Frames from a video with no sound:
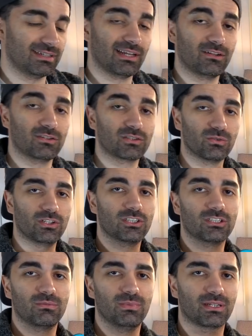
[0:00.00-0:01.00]
Nintendo
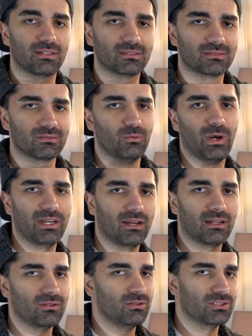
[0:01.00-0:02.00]
Switch because why
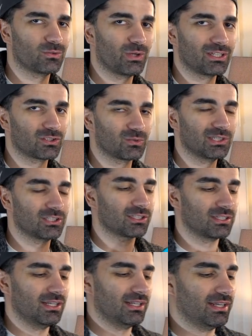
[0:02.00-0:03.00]
not? Who doesn't want a Switch?